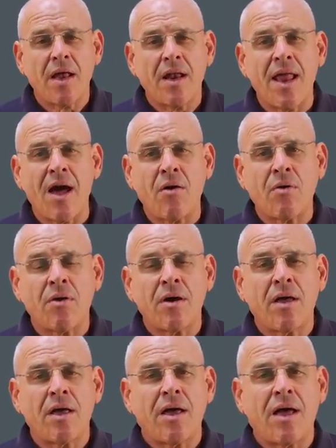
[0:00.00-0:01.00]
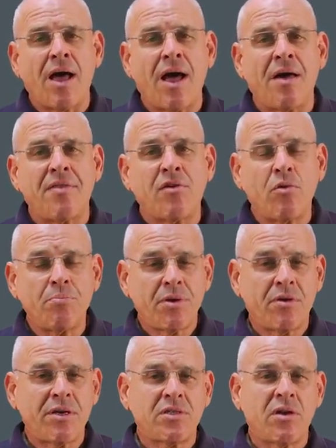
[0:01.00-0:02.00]
Now, uh, the
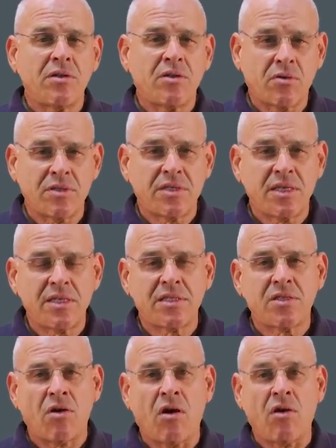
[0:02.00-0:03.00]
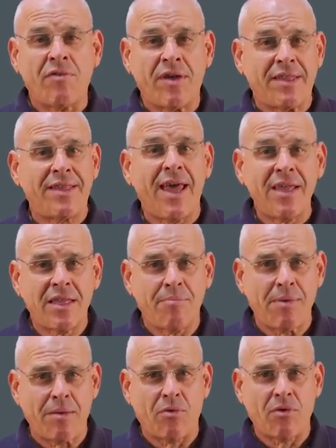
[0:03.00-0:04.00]
computer is going to consist of a data
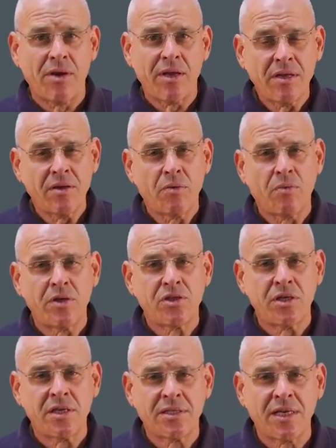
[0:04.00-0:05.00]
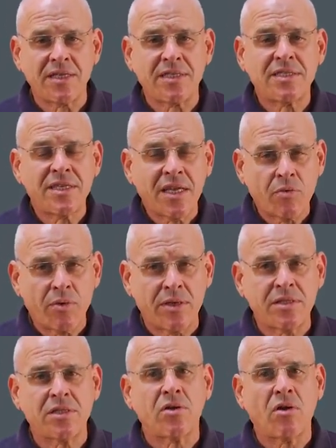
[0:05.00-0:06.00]
memory, which is a
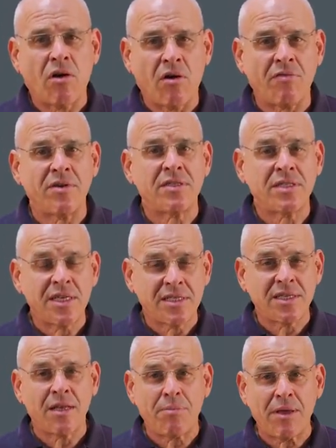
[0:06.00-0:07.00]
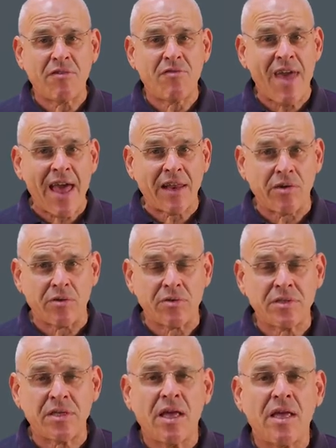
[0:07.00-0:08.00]
sequence of 16-bit
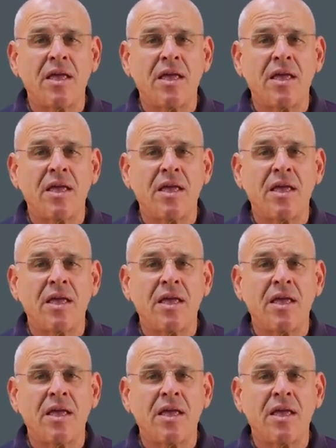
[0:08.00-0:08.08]
values.